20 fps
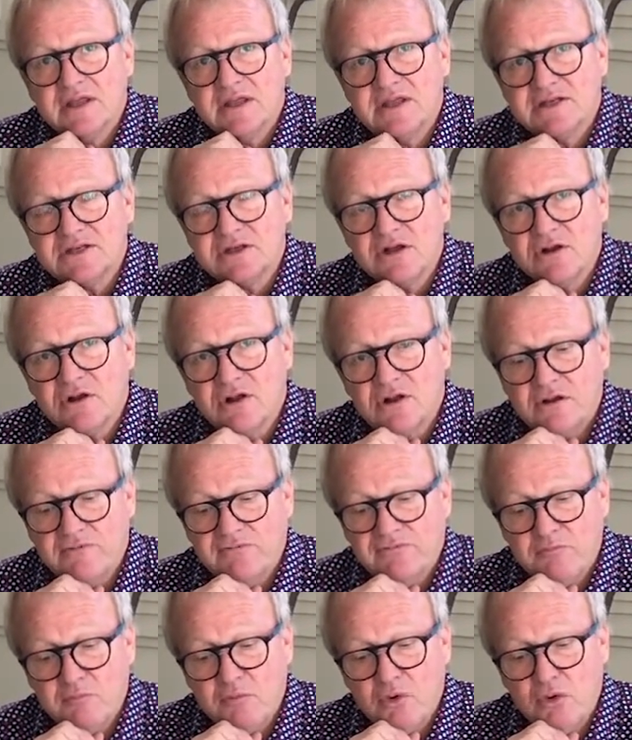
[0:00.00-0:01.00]
There's a lot
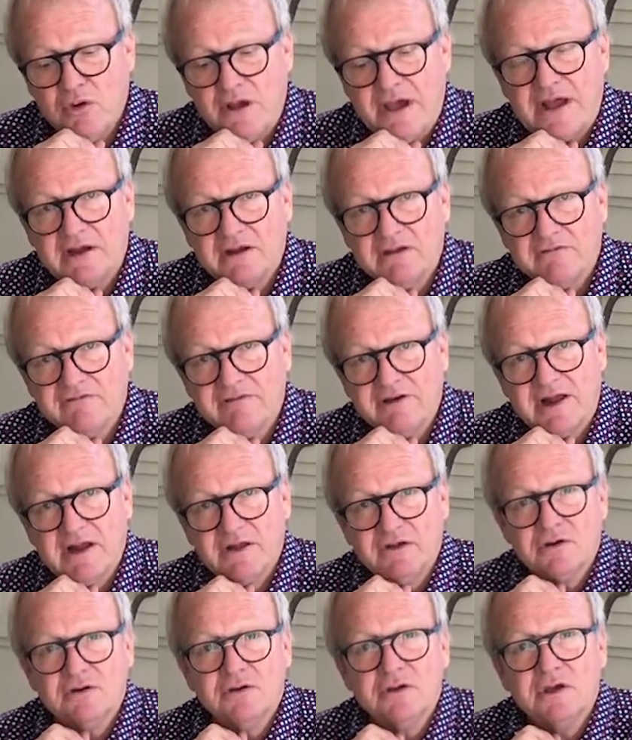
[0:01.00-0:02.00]
of more added
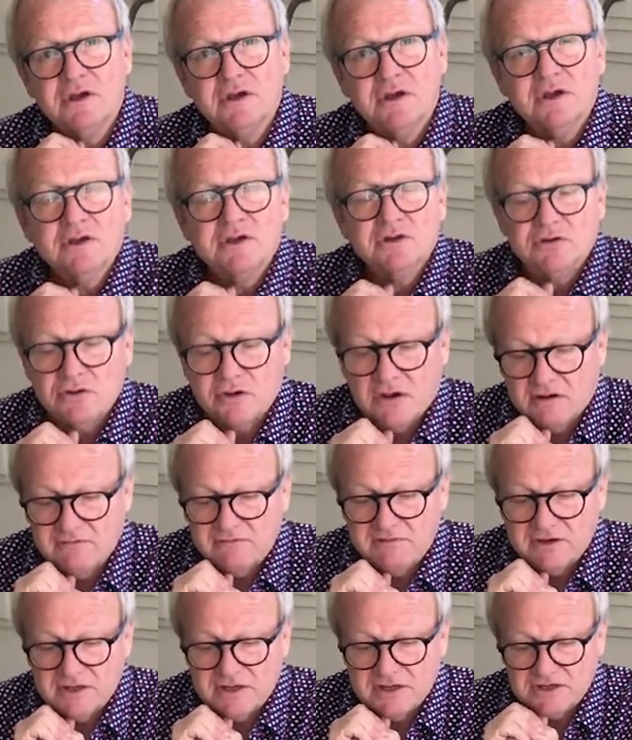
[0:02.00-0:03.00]
value to our
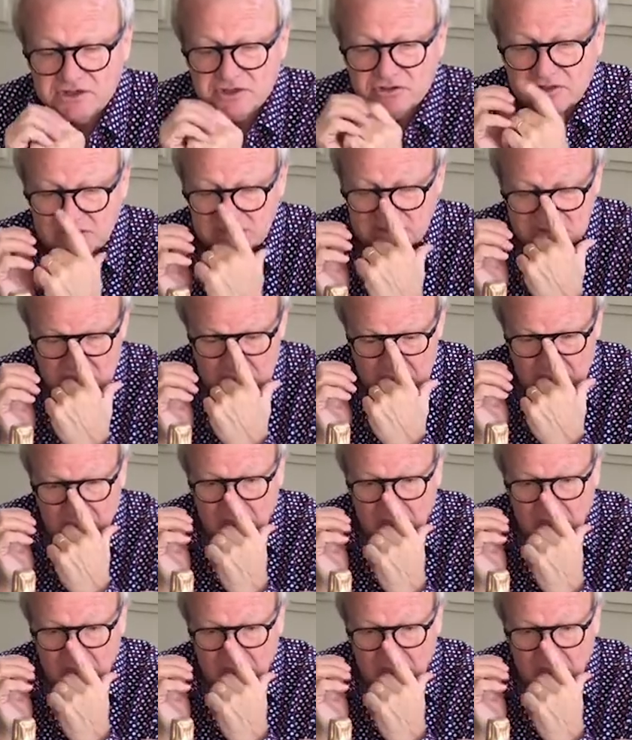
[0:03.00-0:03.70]
vintage range.